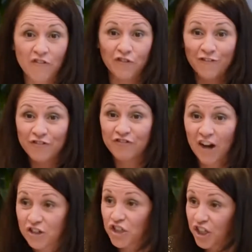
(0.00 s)
of
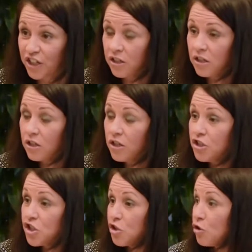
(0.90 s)
function
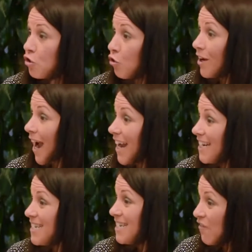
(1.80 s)
to
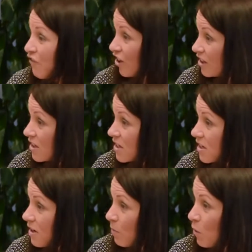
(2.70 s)
create difference
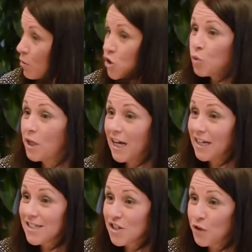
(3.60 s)
between
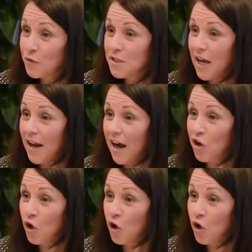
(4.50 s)
ourselves and our